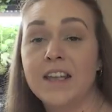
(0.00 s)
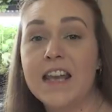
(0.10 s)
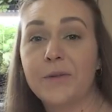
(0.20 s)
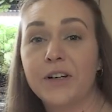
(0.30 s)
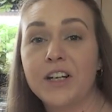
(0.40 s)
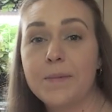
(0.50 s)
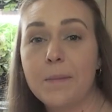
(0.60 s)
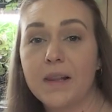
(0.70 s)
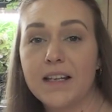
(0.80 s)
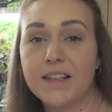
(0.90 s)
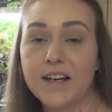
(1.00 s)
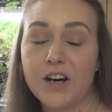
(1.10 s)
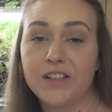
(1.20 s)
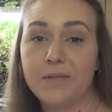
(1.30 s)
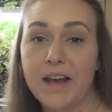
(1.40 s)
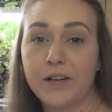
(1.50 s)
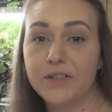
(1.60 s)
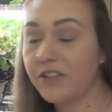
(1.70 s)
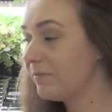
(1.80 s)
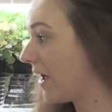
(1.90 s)
Now we're going to be placing our
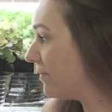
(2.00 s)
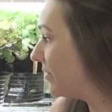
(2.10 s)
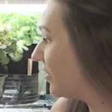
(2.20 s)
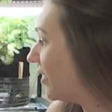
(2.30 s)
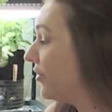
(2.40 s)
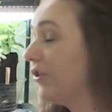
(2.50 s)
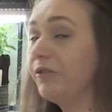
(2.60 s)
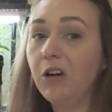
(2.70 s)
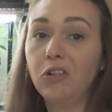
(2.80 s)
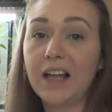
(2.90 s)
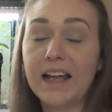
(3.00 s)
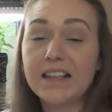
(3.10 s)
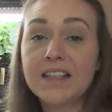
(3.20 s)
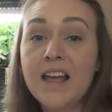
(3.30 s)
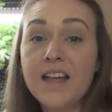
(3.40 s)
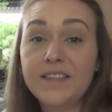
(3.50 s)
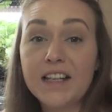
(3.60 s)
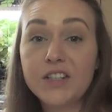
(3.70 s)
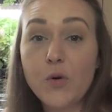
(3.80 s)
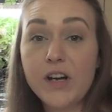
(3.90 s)
tomatoes and our peppers under the grow lights.
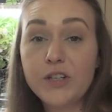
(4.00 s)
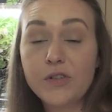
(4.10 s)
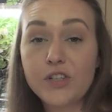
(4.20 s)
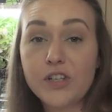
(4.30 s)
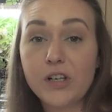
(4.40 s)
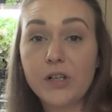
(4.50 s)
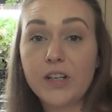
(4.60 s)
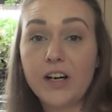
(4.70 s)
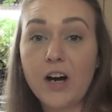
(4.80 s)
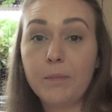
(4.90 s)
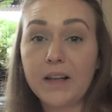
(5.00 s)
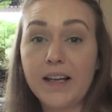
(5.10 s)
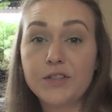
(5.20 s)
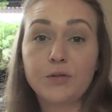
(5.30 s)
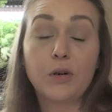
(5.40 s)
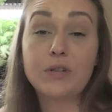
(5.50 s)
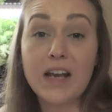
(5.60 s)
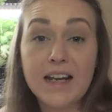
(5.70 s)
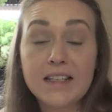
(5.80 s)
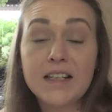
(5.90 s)
That's going to ensure that our plants grow
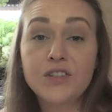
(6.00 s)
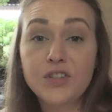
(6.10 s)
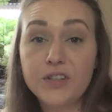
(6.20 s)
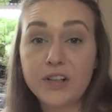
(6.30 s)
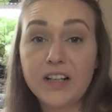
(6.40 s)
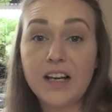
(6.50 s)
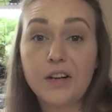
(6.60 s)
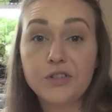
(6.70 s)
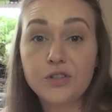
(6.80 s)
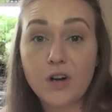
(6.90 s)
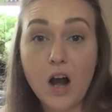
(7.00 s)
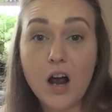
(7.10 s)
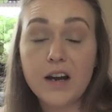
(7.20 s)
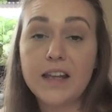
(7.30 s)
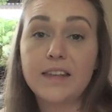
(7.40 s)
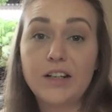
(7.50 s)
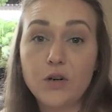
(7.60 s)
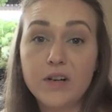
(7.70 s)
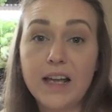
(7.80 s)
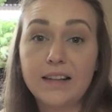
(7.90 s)
nice and sturdy and strong and they
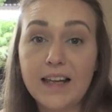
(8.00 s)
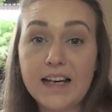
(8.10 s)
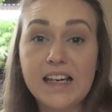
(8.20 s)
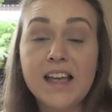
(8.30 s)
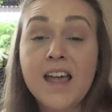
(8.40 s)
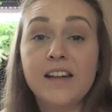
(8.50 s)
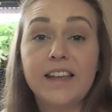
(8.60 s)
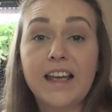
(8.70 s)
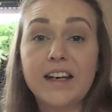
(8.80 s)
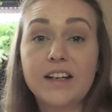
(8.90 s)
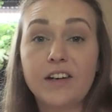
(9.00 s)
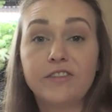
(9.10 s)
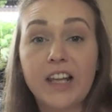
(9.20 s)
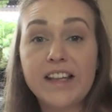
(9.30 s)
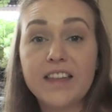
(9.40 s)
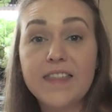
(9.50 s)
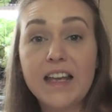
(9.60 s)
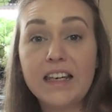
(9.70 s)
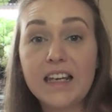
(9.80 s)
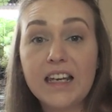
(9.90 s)
don't get leggy. They get enough light that
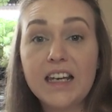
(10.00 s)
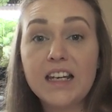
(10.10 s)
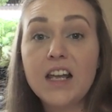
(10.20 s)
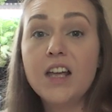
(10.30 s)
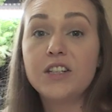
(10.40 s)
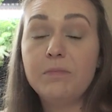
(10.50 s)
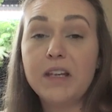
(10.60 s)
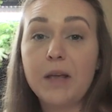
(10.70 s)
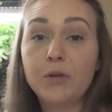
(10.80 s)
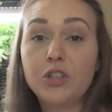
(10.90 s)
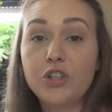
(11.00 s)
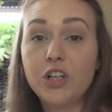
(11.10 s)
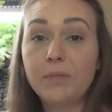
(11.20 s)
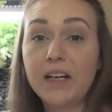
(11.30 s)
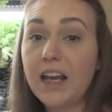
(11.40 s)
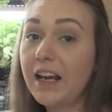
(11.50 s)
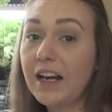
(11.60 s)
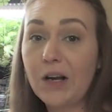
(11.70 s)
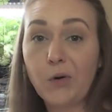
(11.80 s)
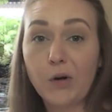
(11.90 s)
they need to be able to
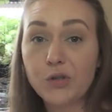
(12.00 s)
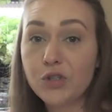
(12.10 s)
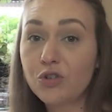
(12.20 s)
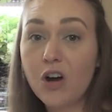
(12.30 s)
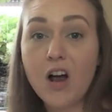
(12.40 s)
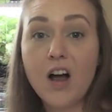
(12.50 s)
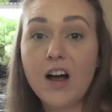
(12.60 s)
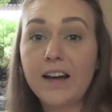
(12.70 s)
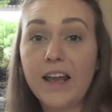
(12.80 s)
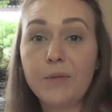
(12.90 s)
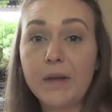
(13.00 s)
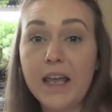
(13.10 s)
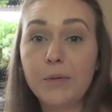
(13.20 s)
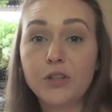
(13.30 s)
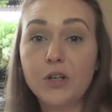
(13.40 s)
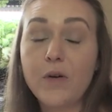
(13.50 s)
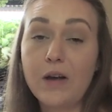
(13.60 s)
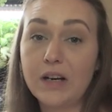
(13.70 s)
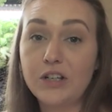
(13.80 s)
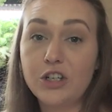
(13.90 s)
germinate and grow strong and be able to go
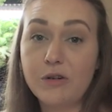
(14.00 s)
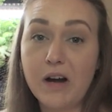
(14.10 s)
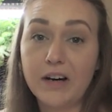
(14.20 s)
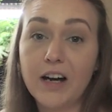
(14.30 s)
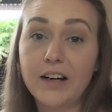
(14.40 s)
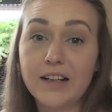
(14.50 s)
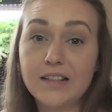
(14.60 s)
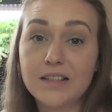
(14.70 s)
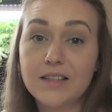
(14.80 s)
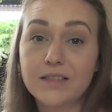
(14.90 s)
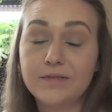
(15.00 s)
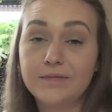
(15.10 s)
out into our gardens.